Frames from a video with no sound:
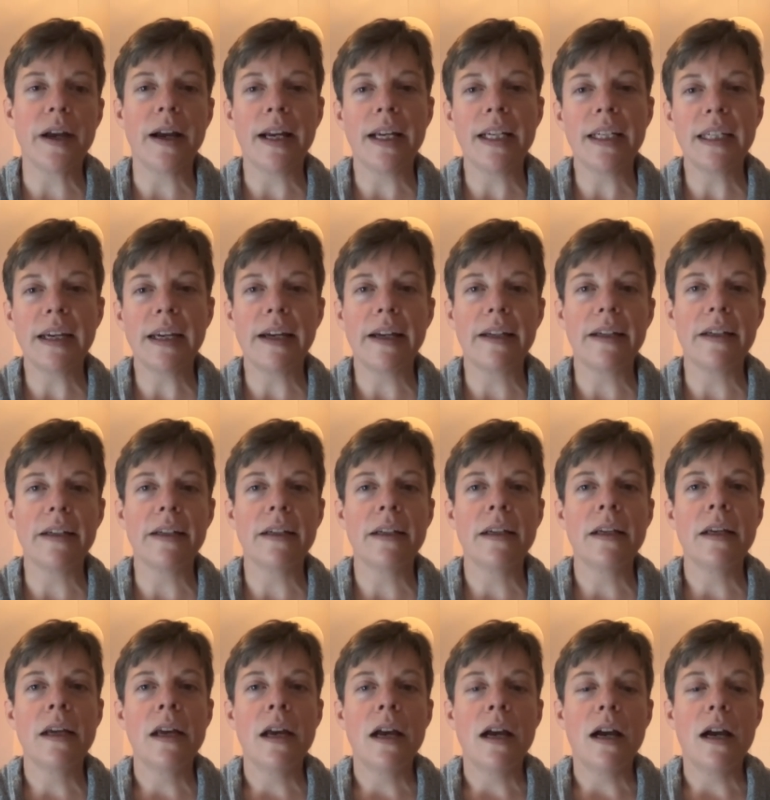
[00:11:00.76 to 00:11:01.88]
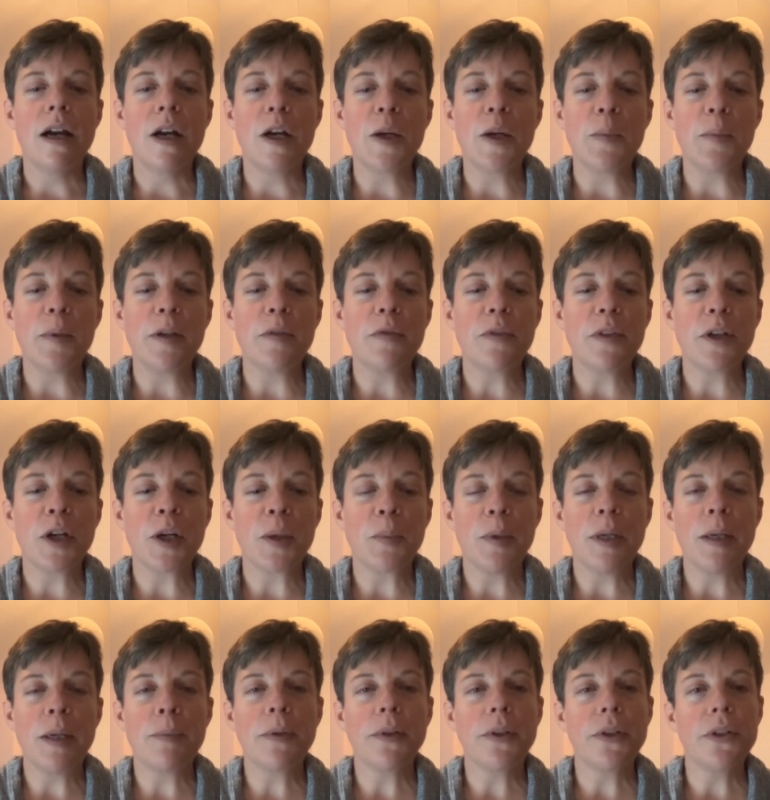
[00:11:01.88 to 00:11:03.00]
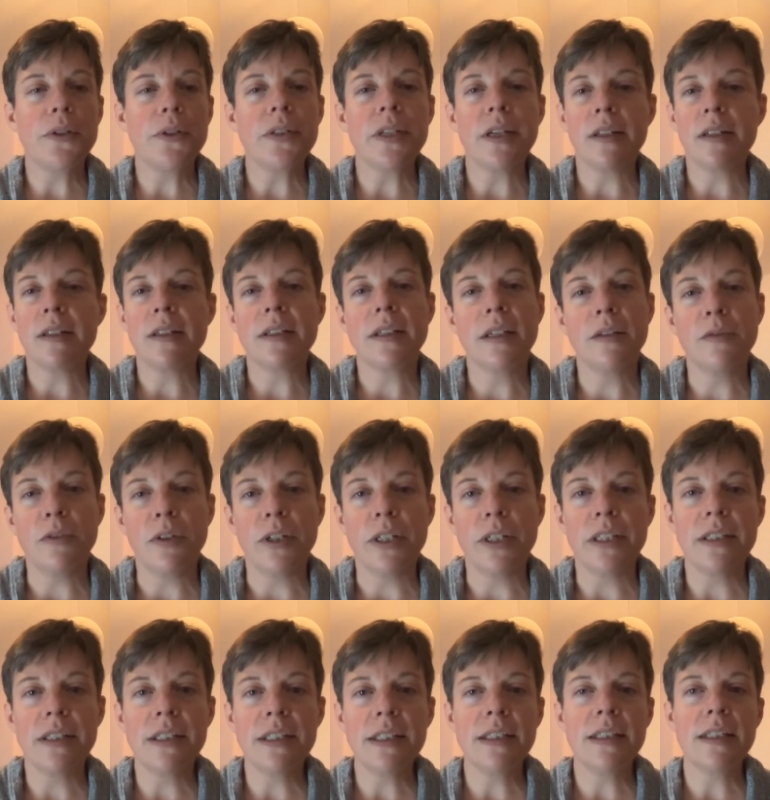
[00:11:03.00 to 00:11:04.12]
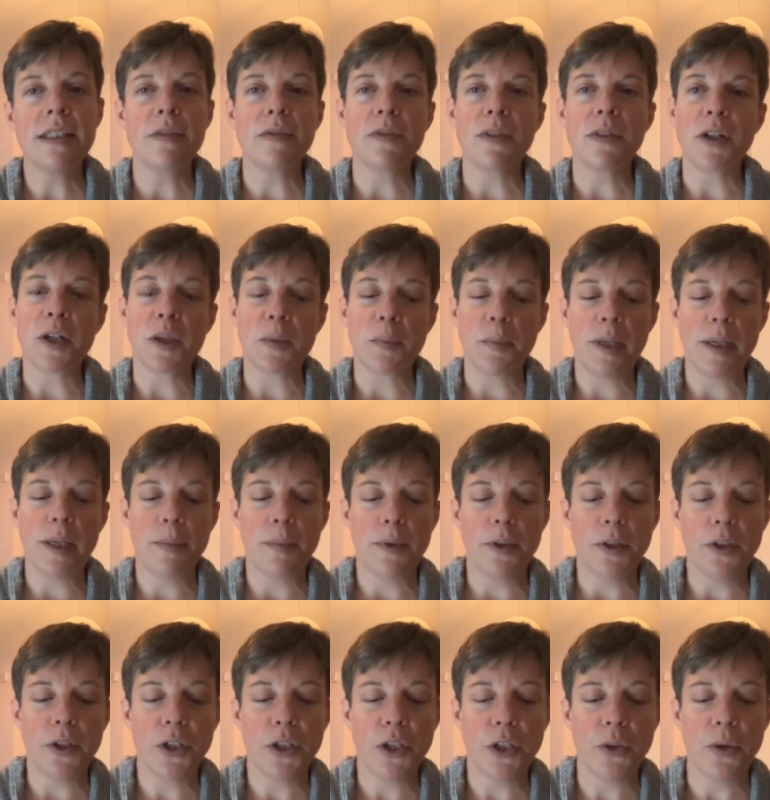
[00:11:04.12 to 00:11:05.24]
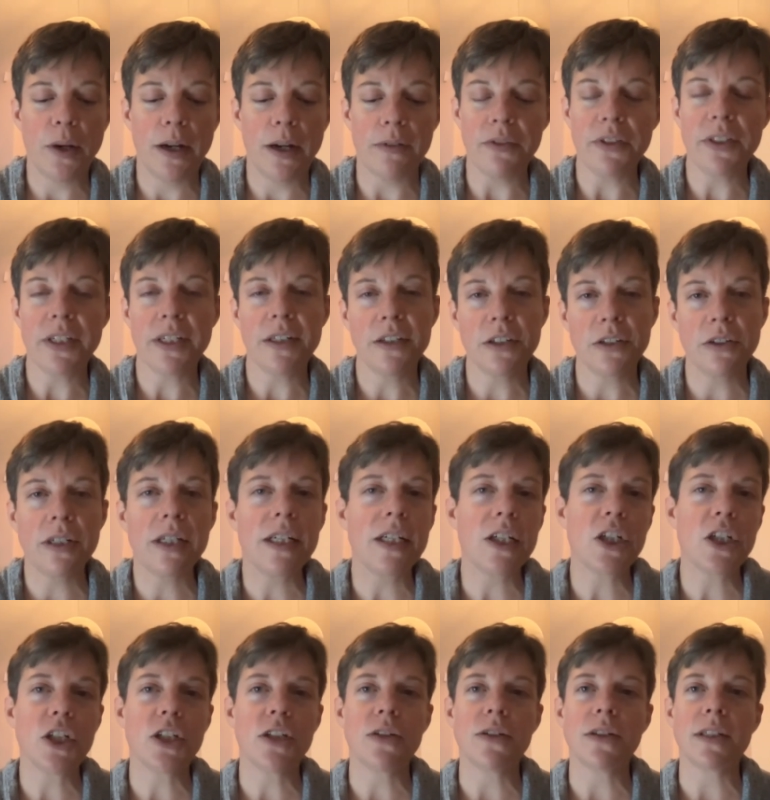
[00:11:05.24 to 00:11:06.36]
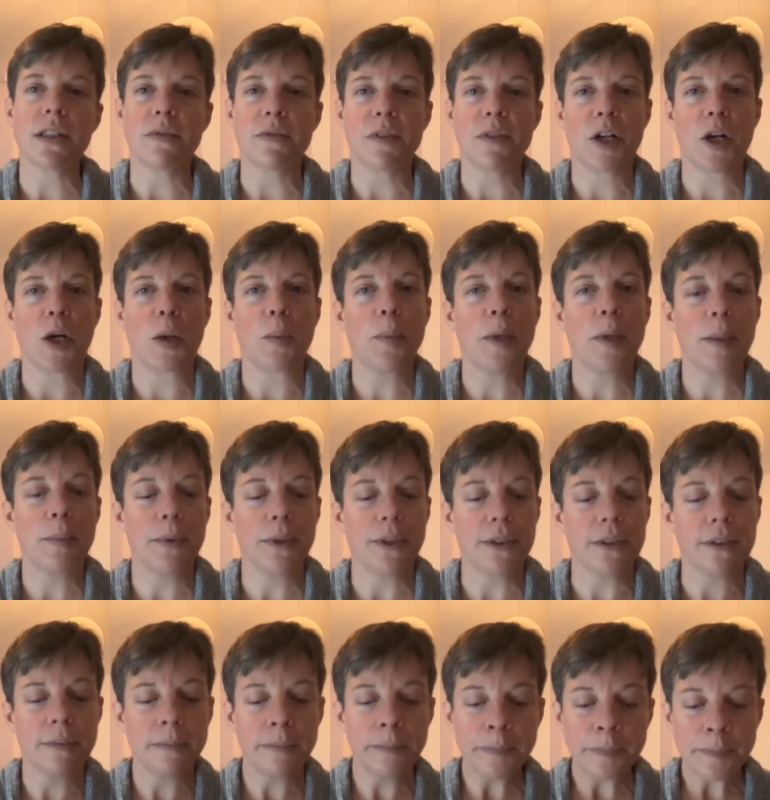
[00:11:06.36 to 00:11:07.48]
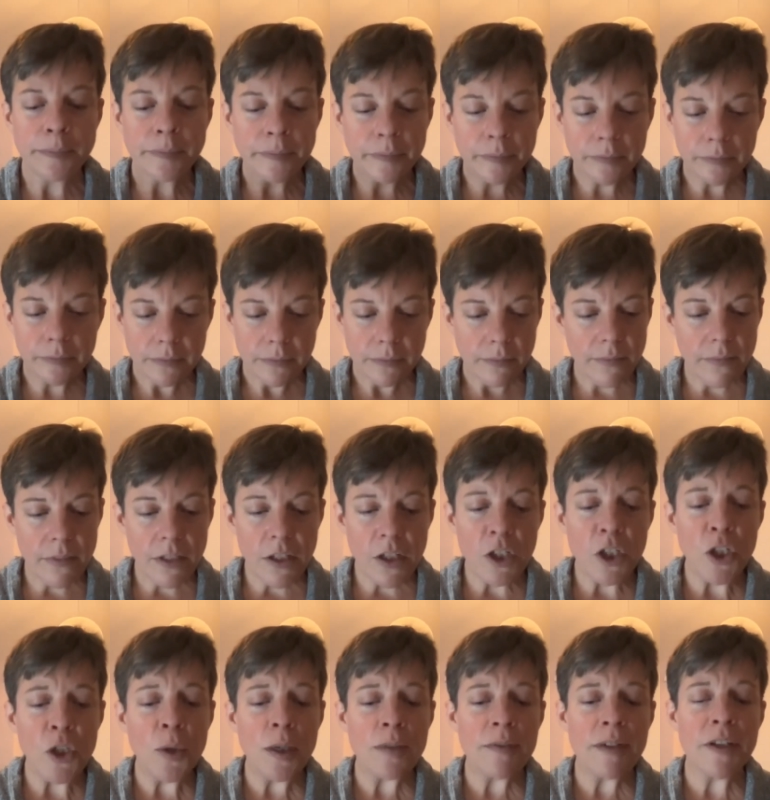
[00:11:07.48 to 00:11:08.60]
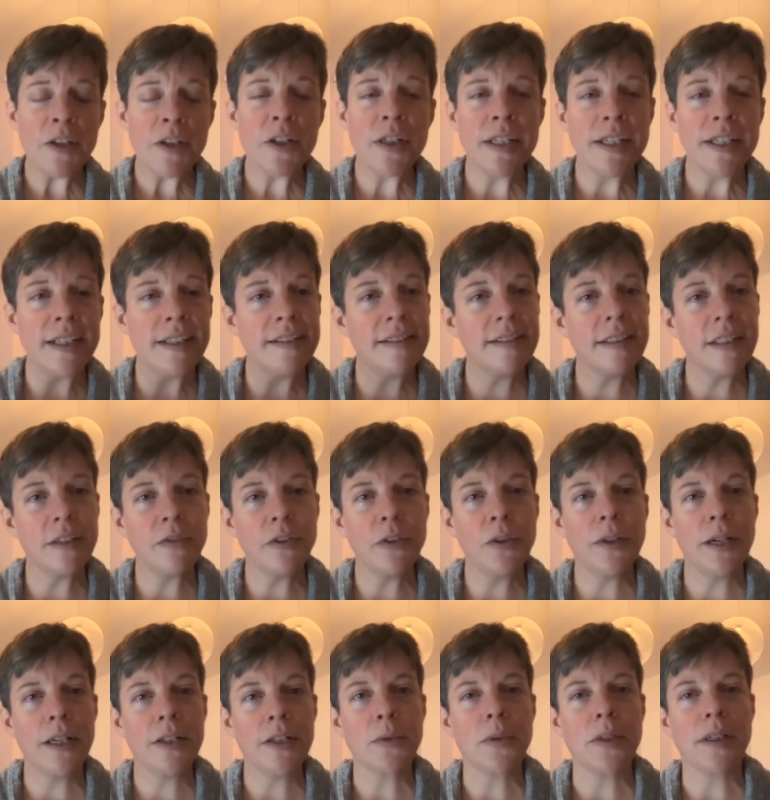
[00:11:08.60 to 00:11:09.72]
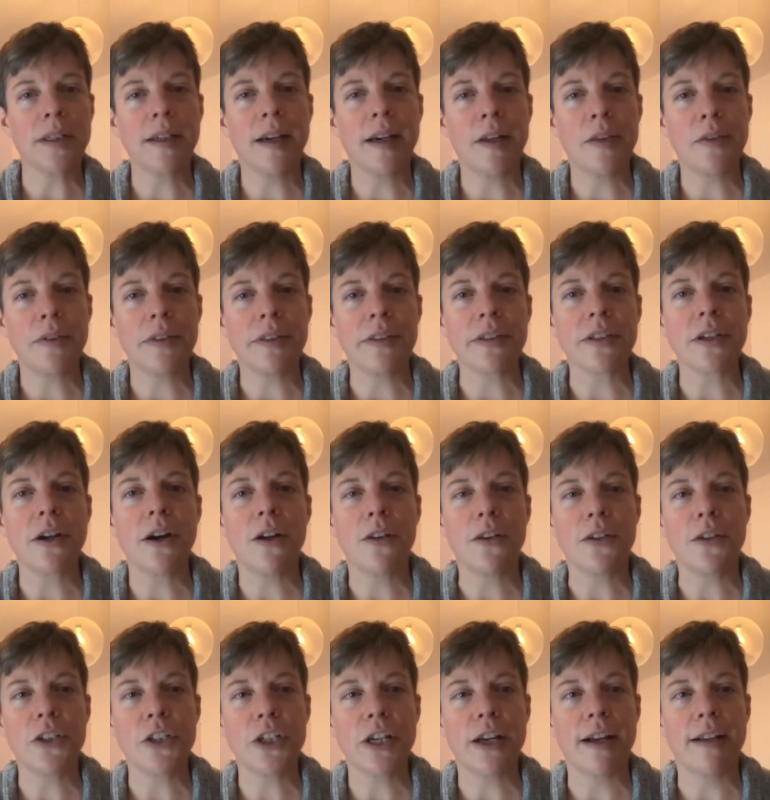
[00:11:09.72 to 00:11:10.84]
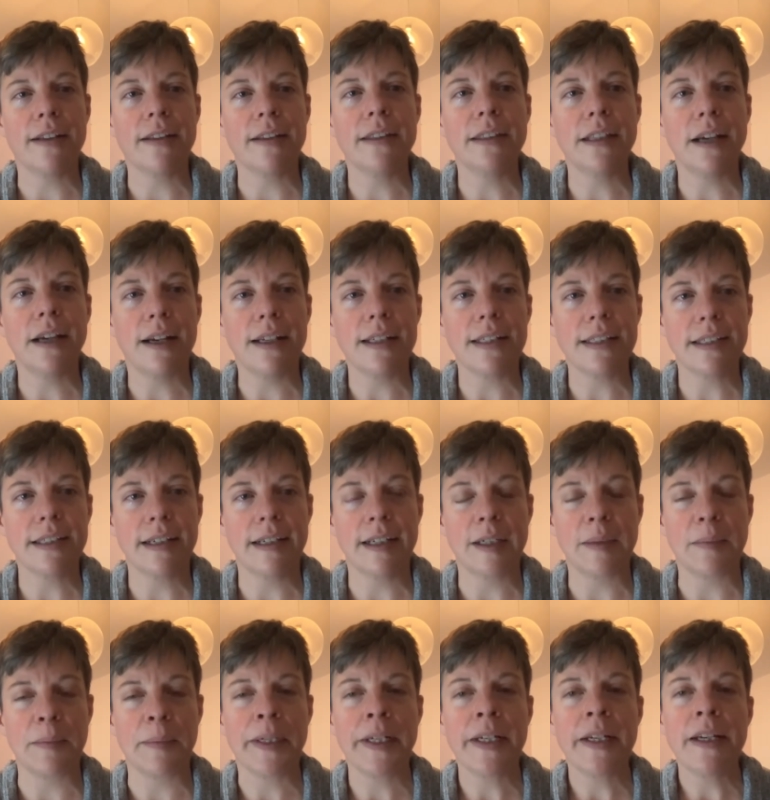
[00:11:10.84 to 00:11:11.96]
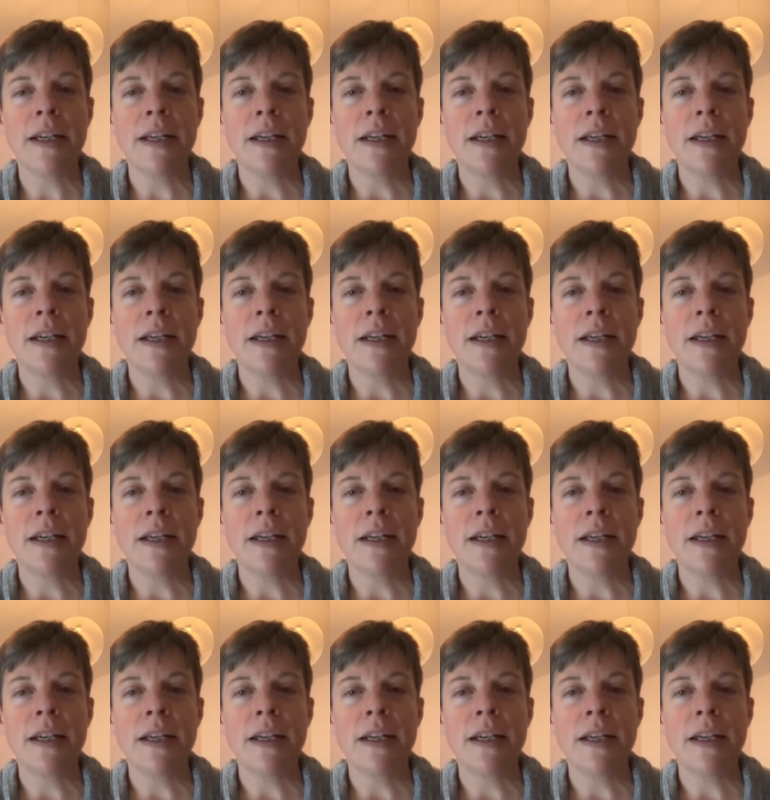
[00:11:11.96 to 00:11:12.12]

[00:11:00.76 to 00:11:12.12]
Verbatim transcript: I can um, if there are people who tend to get very dizzy, if there are people who have sensory issues, if there are people who have other needs. And if you guys were at Catherine's caller chat last time,